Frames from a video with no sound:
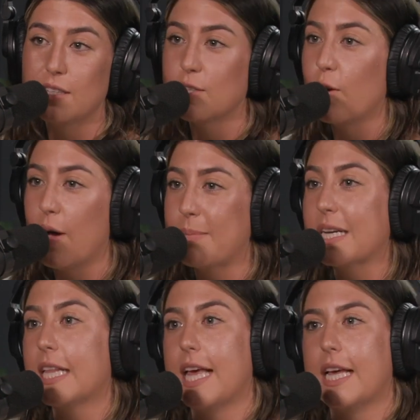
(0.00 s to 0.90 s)
So I'm going
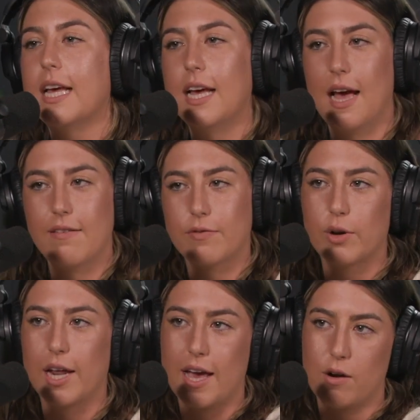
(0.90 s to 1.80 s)
to have
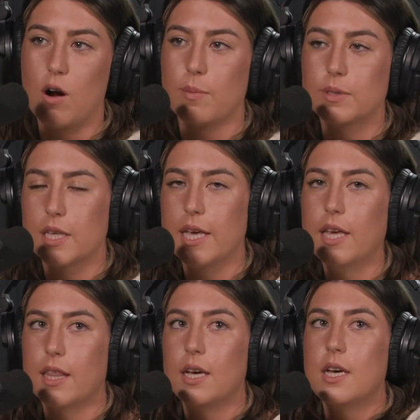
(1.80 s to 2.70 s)
everyone at an arm's
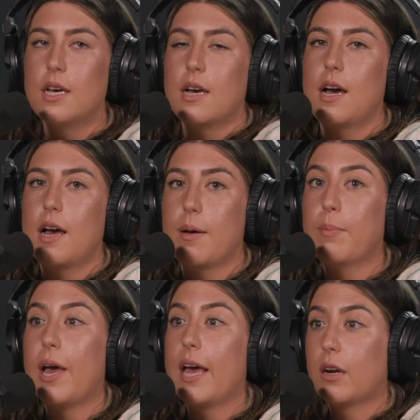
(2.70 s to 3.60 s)
length.
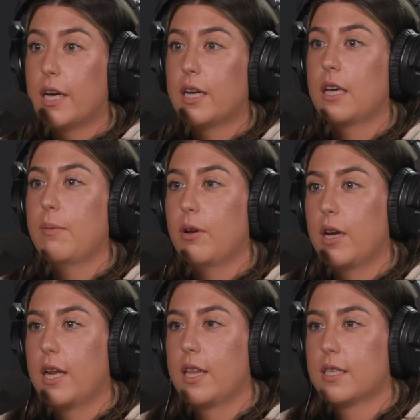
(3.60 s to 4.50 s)
But entering into
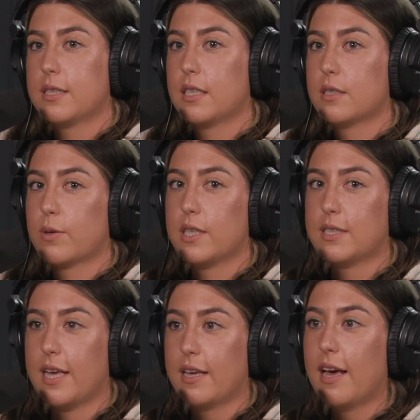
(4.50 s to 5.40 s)
community in the sense where
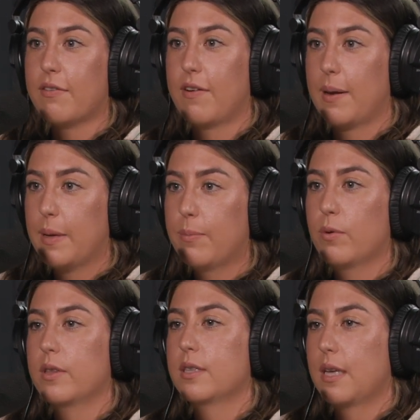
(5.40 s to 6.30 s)
it's find
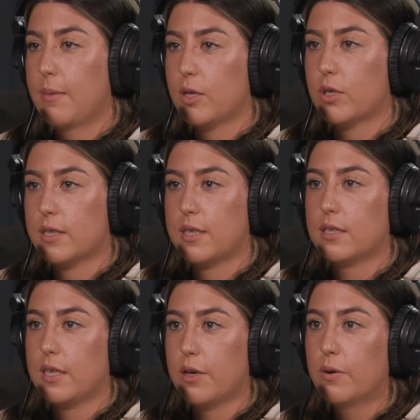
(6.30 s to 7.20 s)
people with the same interests
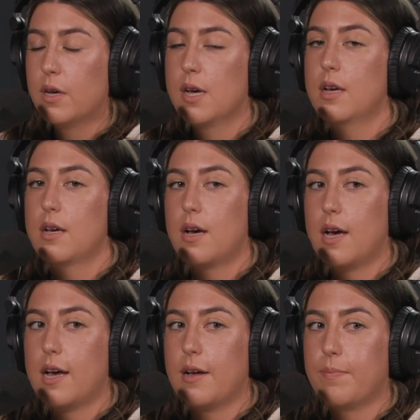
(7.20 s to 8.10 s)
as you.
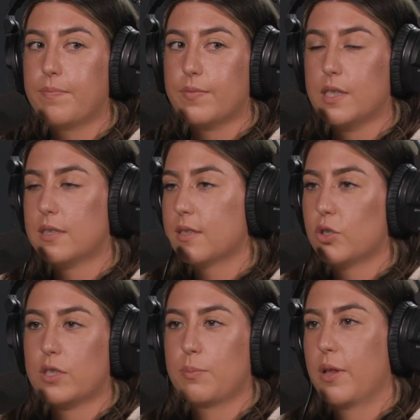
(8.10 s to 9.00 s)
This isn't
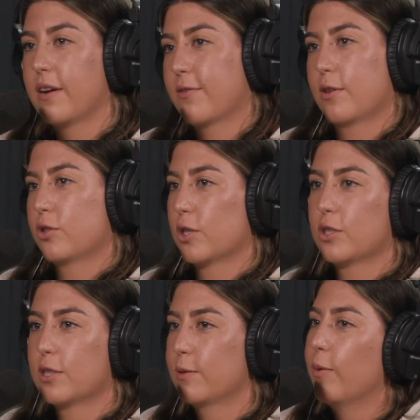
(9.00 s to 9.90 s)
just a plug for the
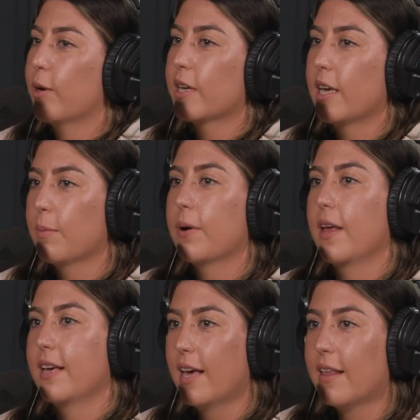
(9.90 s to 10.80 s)
church because we work here,
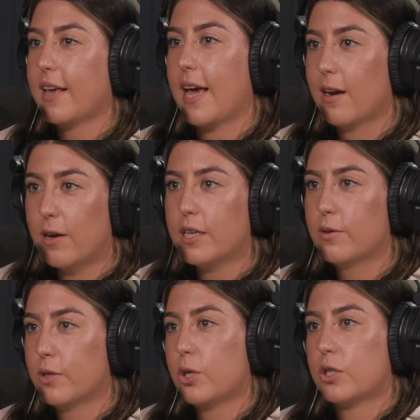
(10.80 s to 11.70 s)
but enter
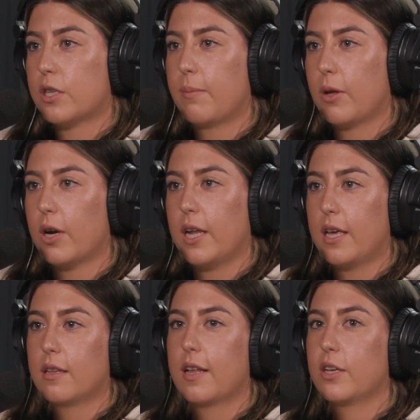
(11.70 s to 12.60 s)
into a church
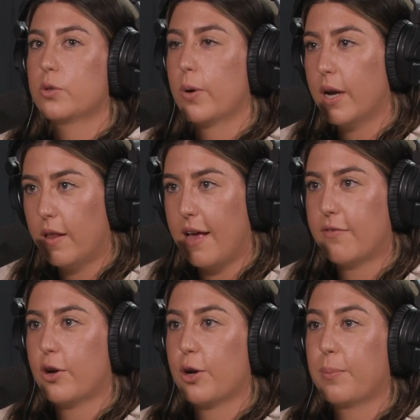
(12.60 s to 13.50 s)
community, join a
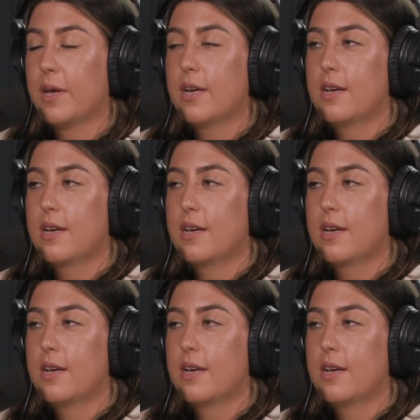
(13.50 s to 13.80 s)
life group.